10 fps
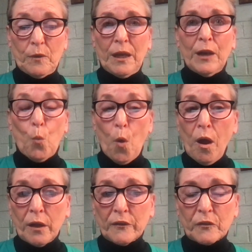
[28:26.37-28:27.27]
it
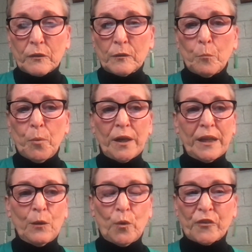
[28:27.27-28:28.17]
was, but
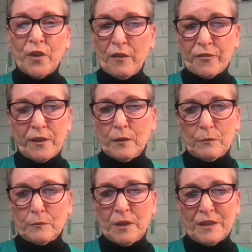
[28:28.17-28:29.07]
it was nothing
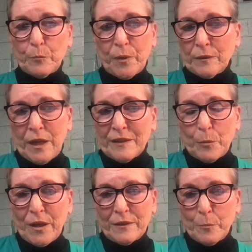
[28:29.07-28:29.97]
that they
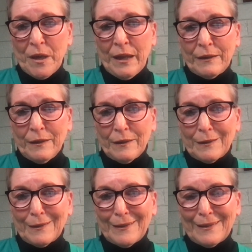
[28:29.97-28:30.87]
paid the men.
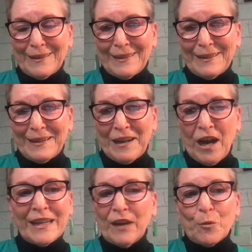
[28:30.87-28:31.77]
I
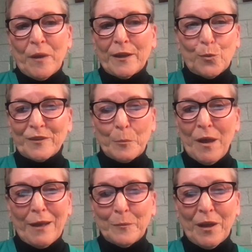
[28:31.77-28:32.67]
never made what the
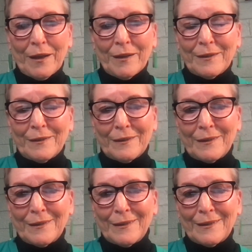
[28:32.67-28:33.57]
men made.
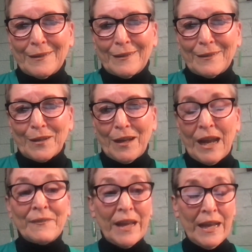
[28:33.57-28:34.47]
Okay.
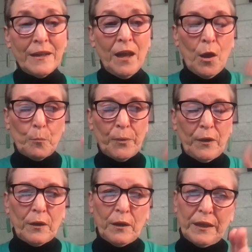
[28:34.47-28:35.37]
And then
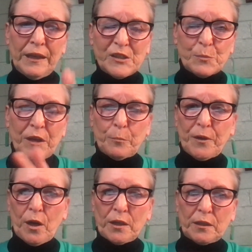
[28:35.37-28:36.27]
ESPN
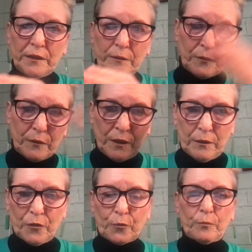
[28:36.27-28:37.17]
periodically
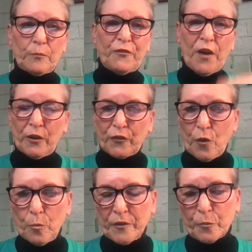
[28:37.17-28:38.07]
fires a
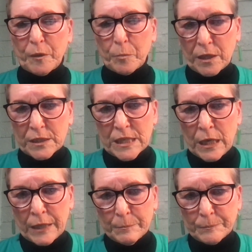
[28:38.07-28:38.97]
whole bunch of people at a
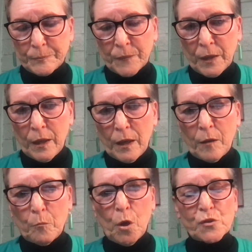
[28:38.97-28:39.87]
time,
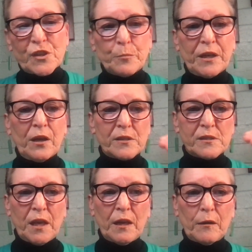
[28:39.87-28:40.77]
mostly because
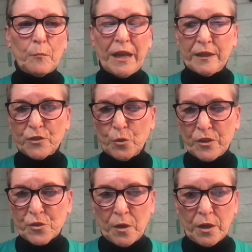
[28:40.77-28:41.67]
they are making too
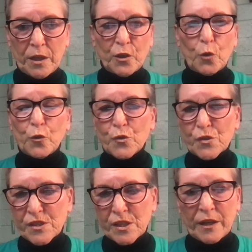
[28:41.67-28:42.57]
much money.
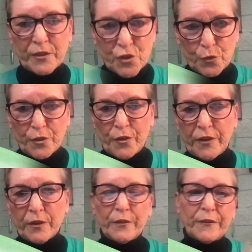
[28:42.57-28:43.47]
Usually sign a 2-year
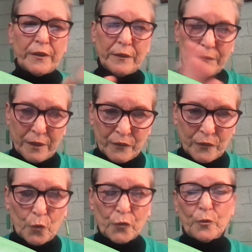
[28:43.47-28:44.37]
deal and then it
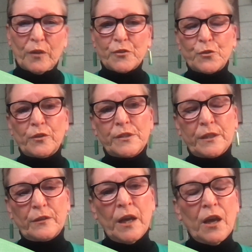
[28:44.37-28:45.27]
goes to another 2-year
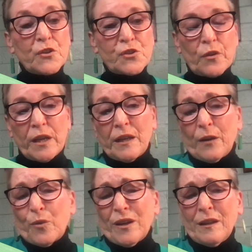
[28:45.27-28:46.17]
deal. So they
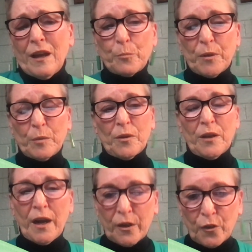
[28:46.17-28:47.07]
get rid of a lot of people and
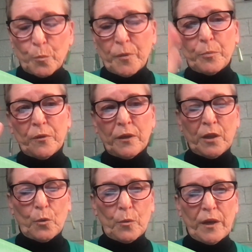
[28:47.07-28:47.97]
hire new people at
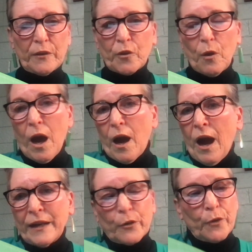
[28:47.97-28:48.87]
lower rates. So
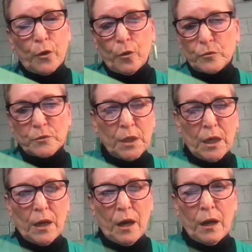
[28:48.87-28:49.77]
I don't know.
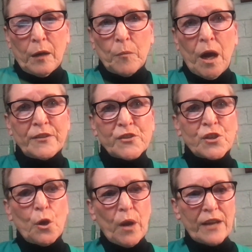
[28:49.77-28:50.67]
I just
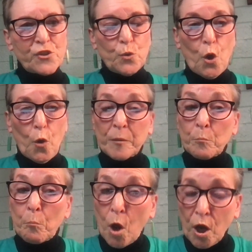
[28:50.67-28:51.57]
know as you go up
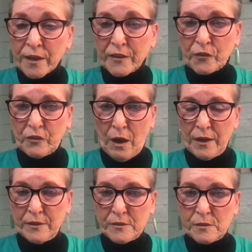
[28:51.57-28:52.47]
in market
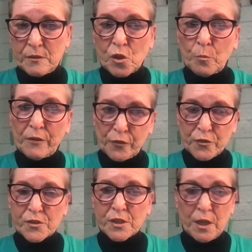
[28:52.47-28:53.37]
size. So my
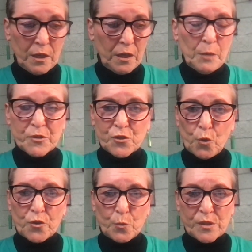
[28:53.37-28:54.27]
first Columbus,
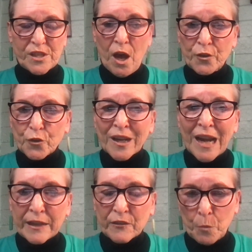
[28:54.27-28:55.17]
Georgia was the
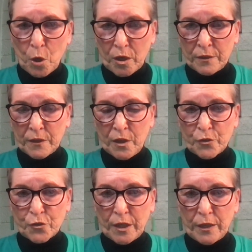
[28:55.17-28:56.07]
109th market in the
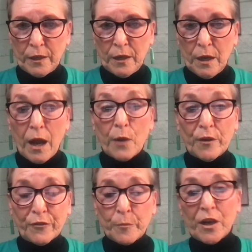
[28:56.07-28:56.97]
country. I
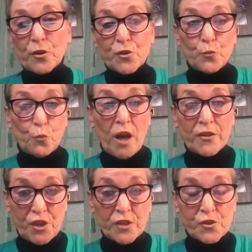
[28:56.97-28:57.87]
went from there to
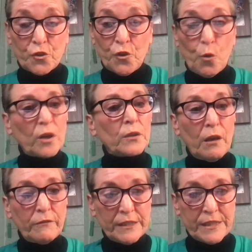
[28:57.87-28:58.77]
Rochester, New York,
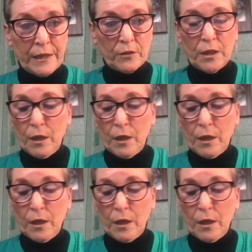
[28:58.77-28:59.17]
lovely town,